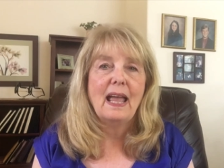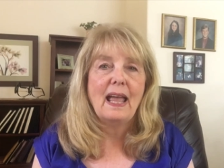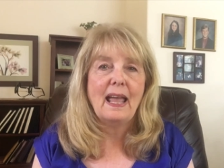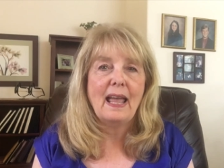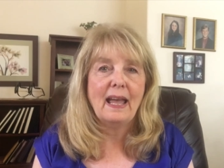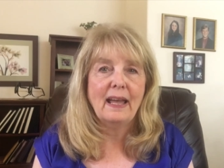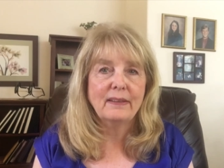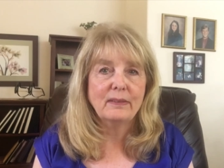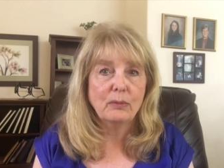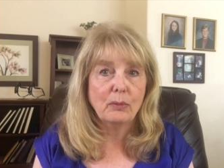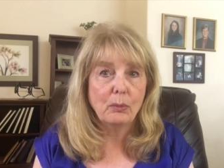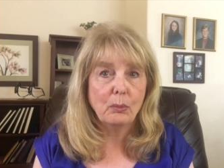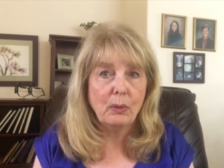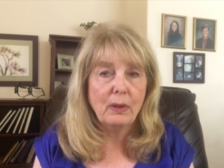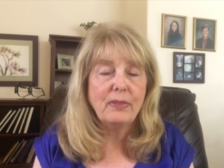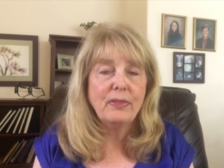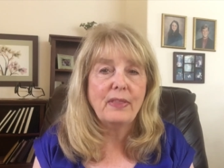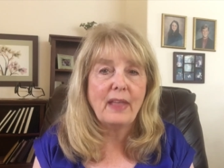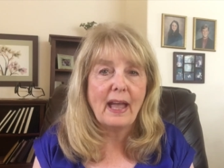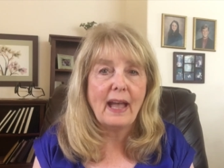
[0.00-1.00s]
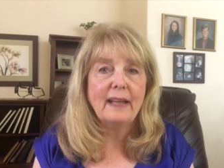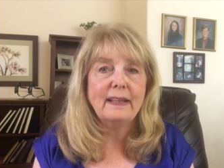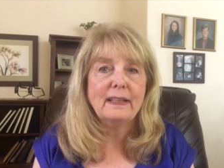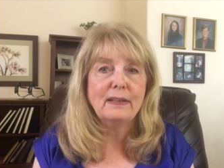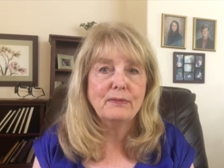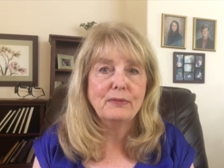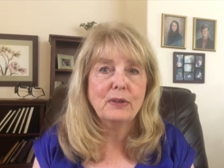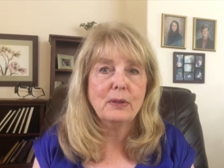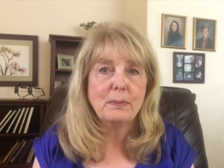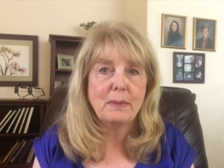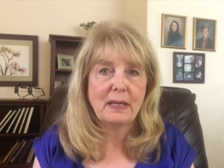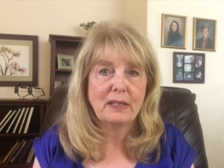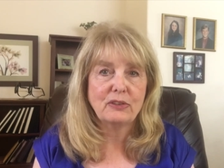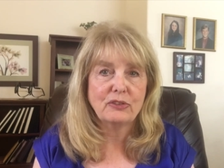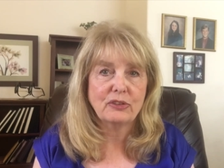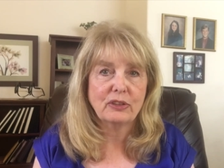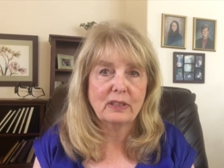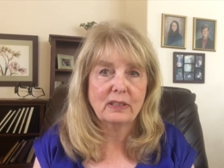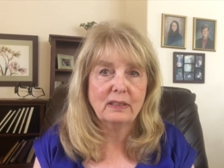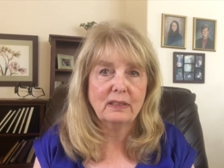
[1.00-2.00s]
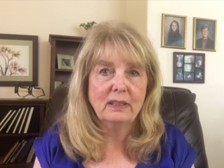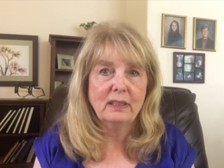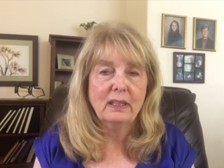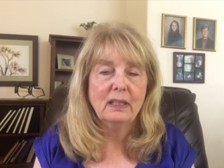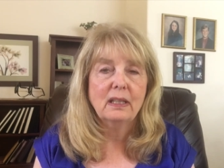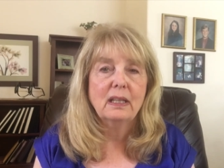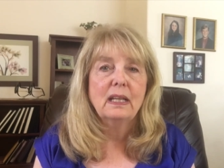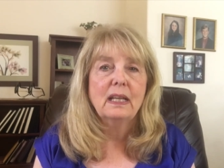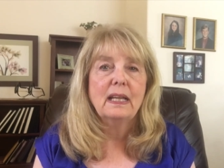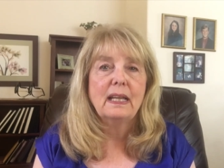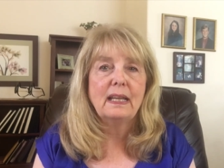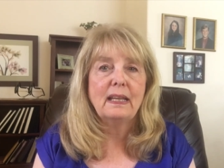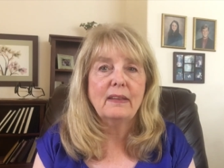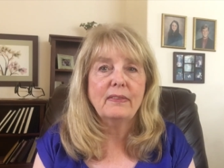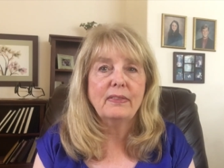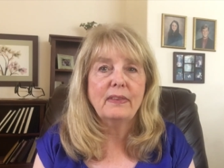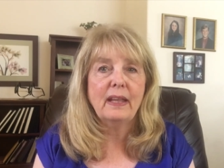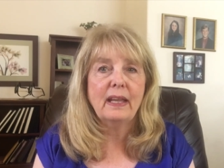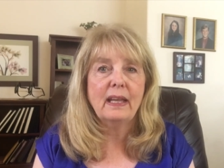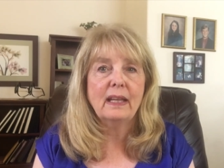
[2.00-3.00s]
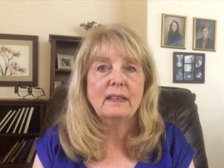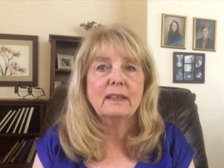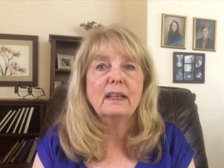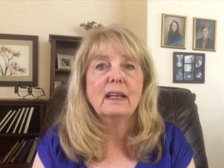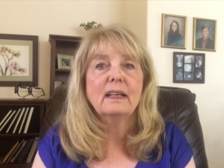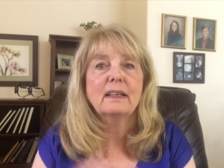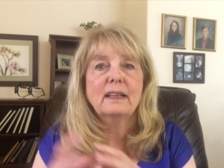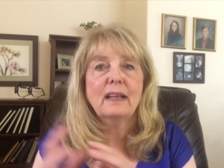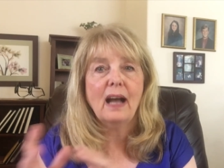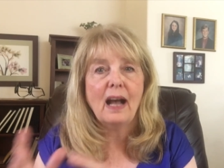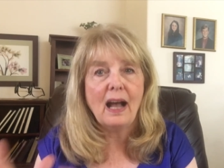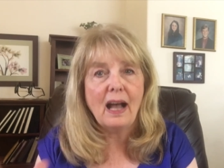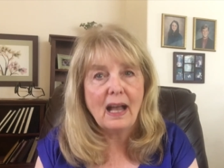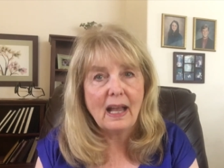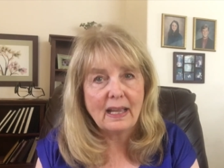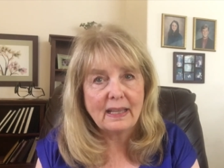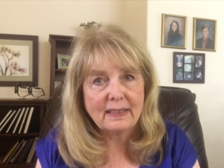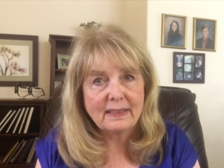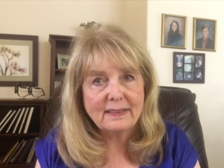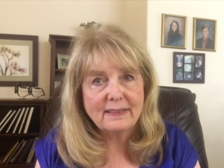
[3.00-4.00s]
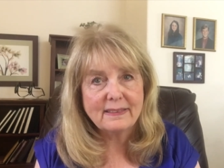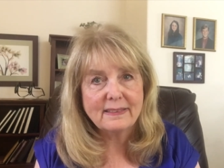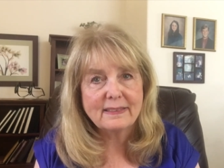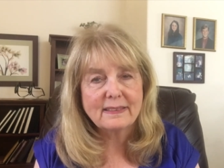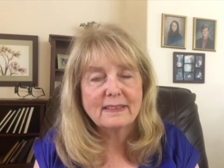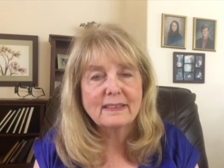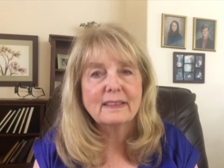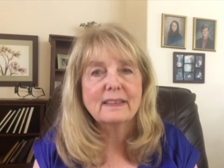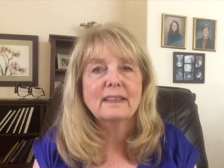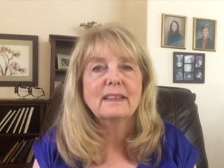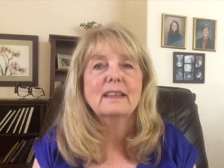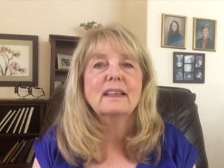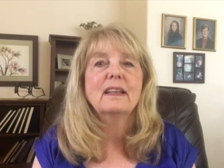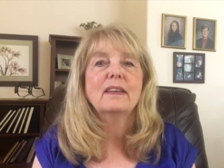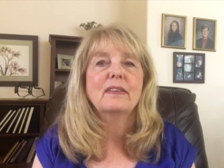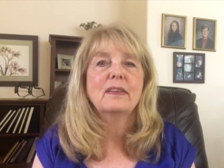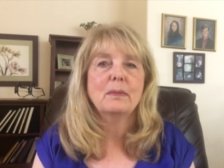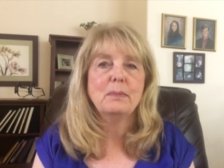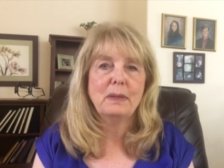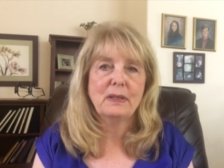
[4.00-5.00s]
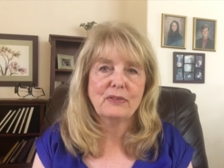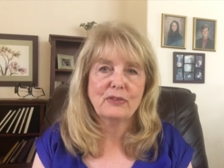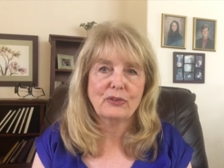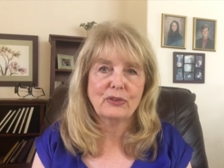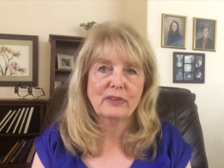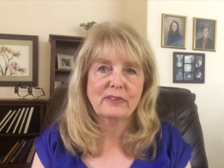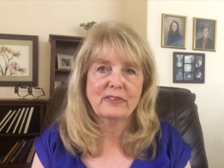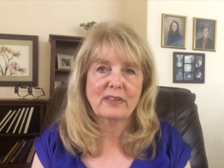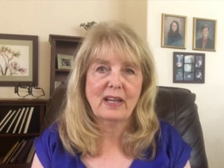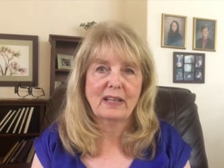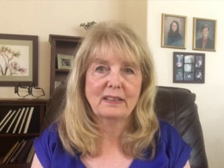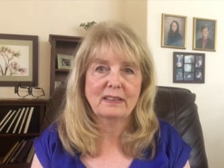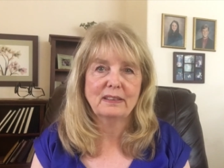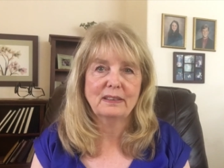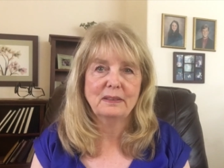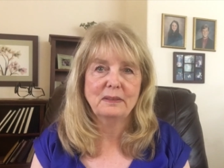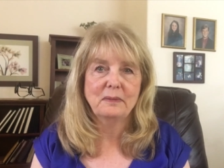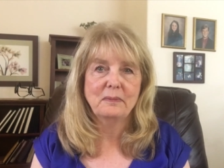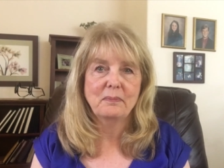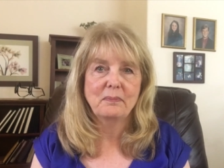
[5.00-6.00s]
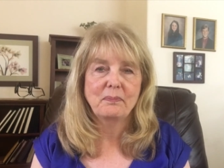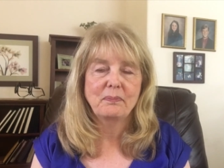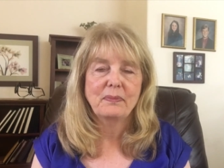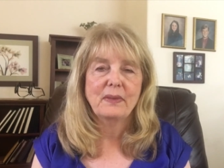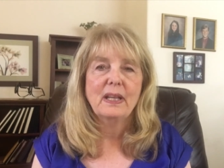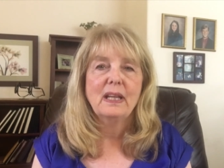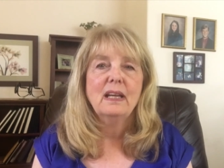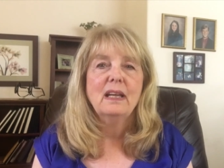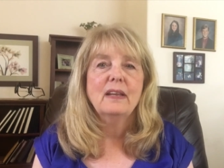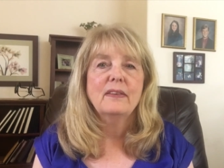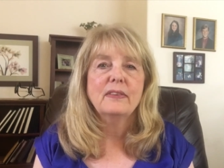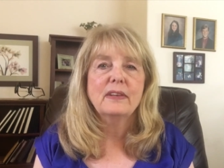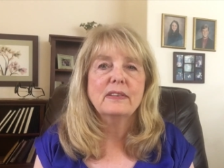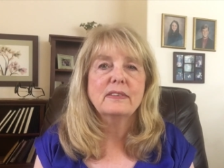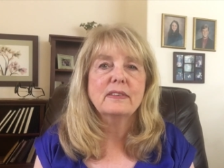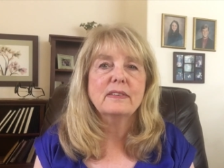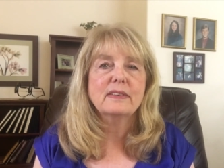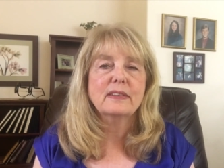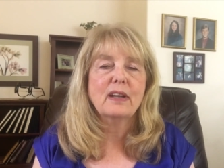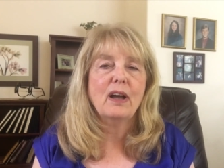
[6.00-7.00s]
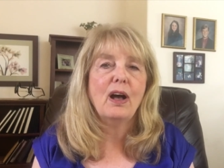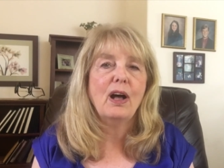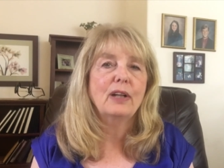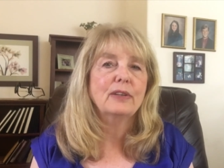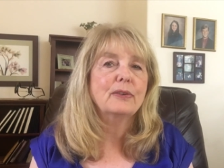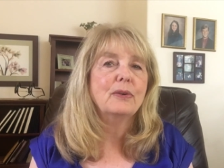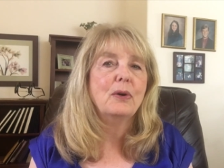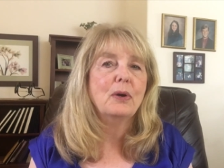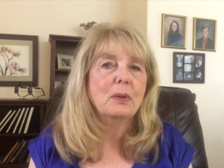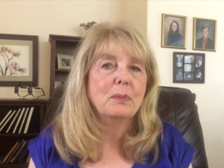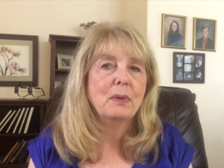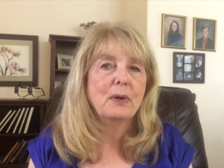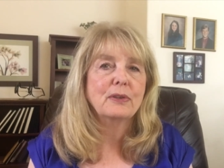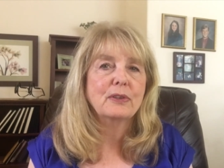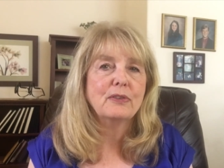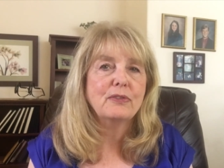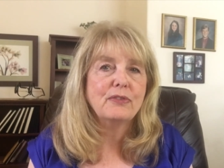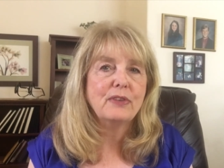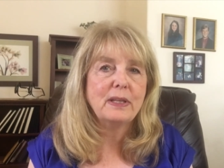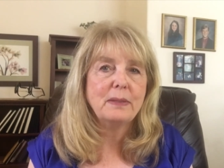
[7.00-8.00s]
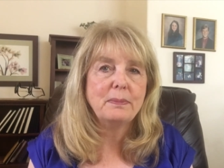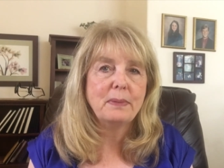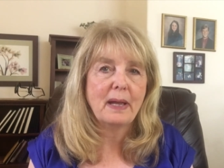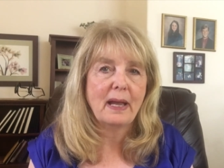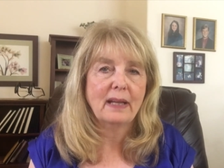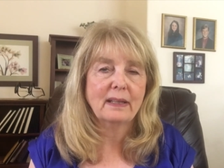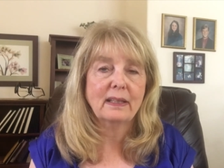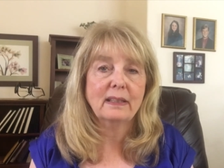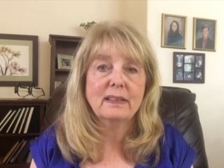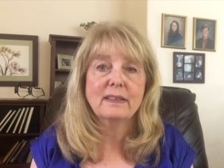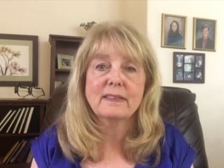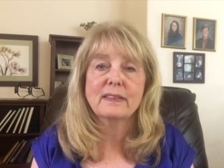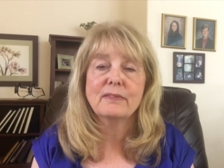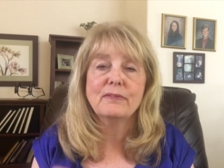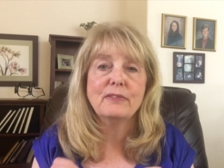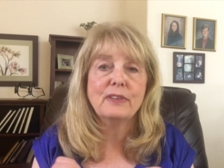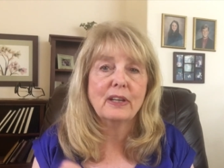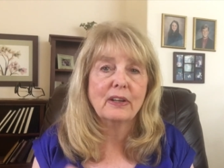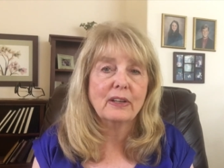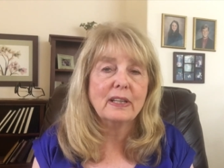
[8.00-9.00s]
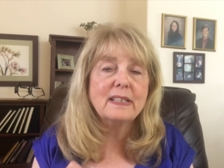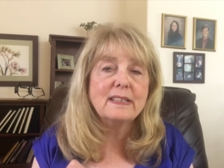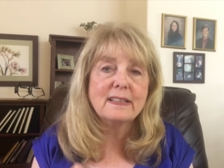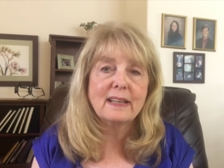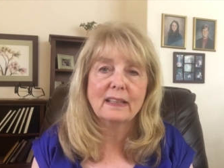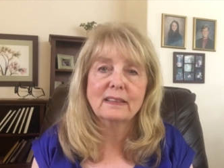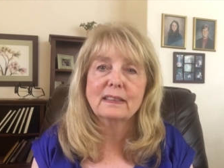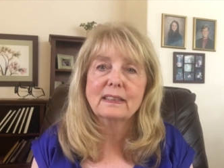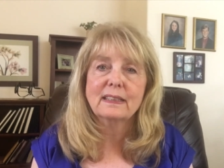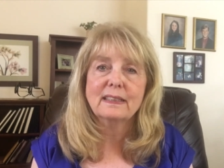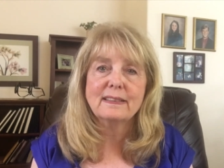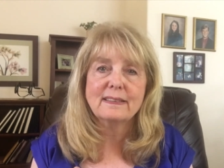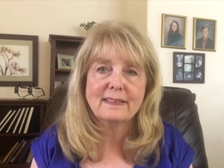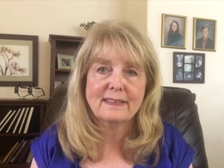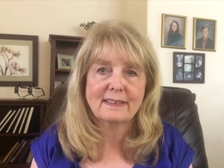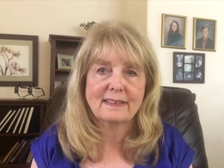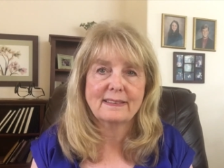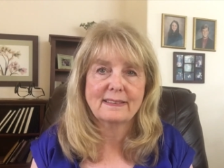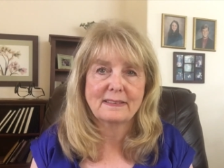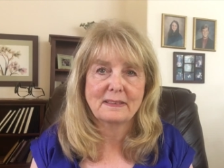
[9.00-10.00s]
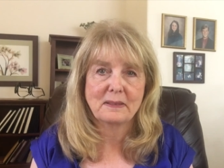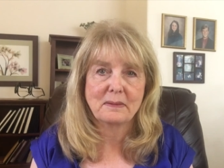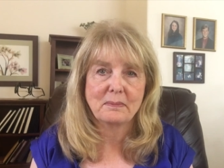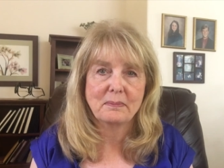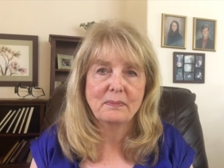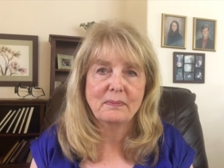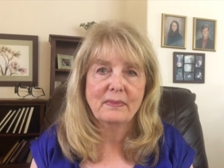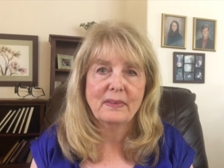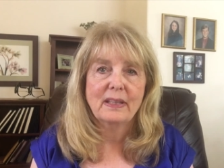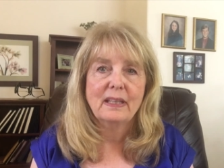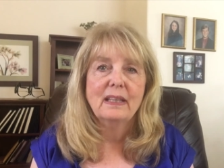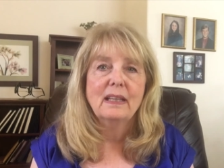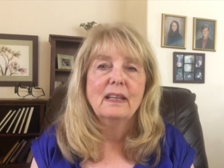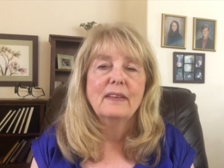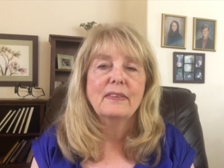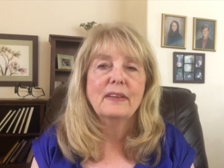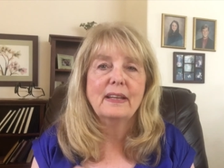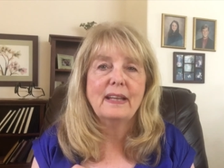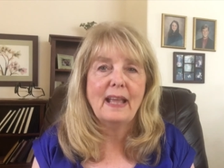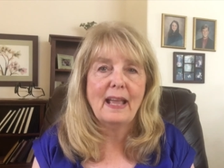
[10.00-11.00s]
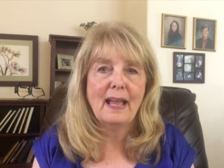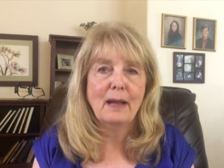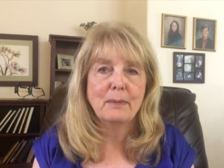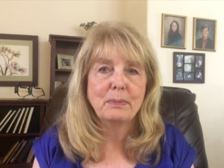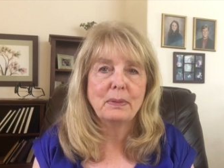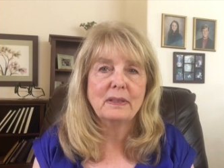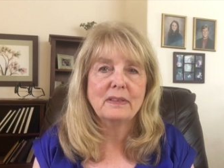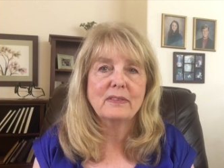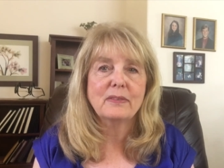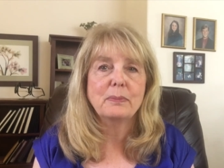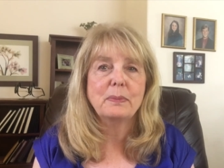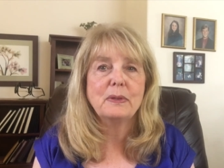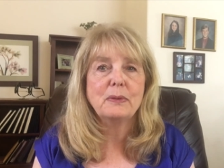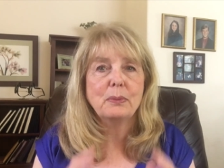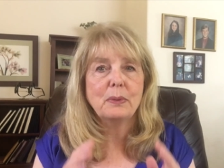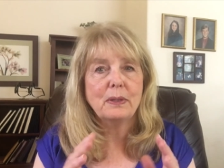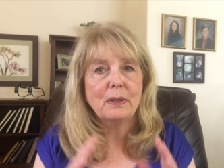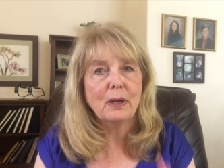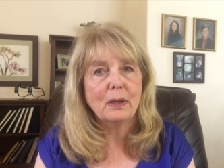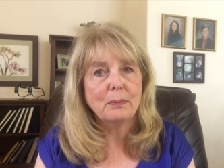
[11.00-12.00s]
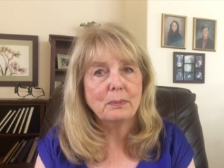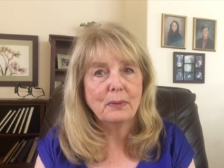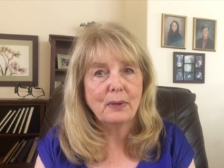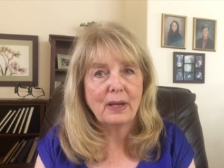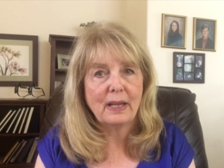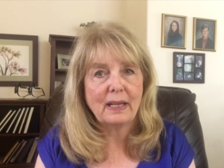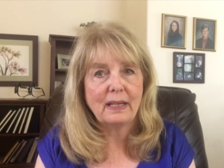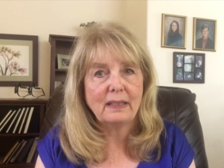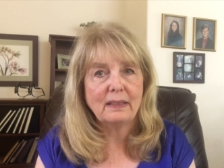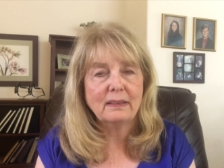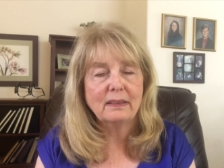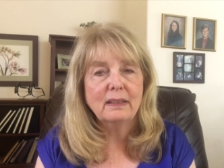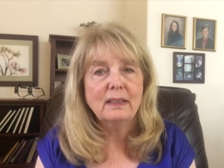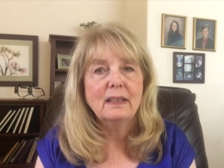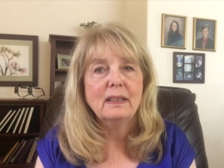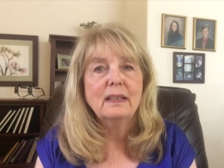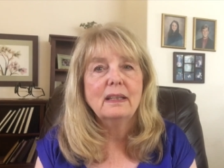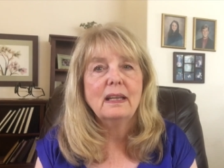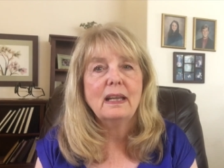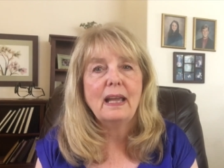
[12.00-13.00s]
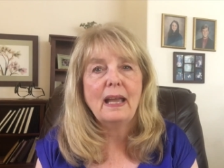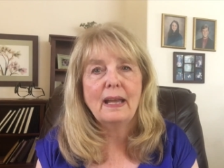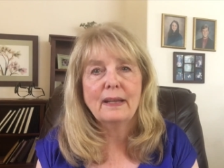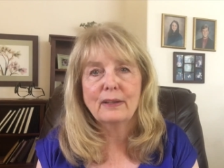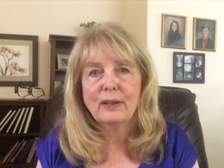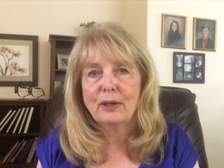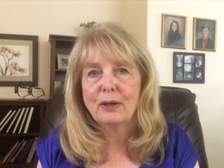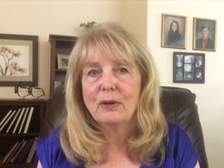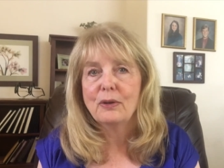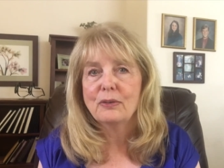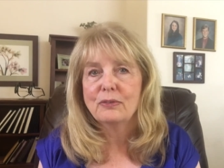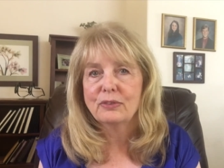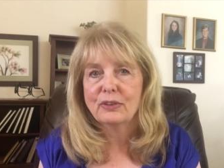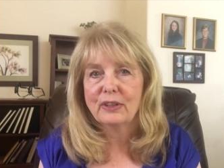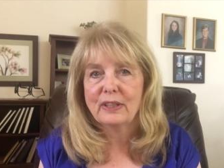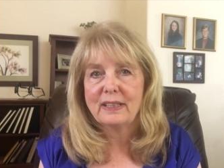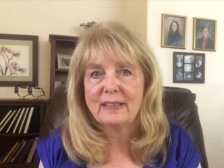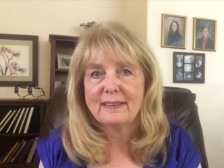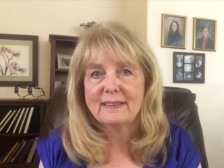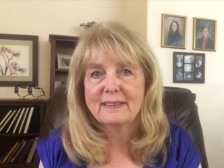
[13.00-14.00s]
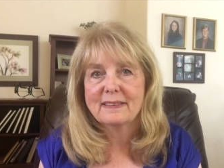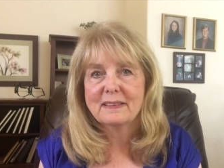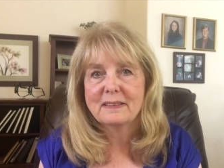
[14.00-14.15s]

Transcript: And with that information, it then guides the menstrual cycle. This is called hormonal feedback, and it's a very delicate system that happens between our brain and our ovaries.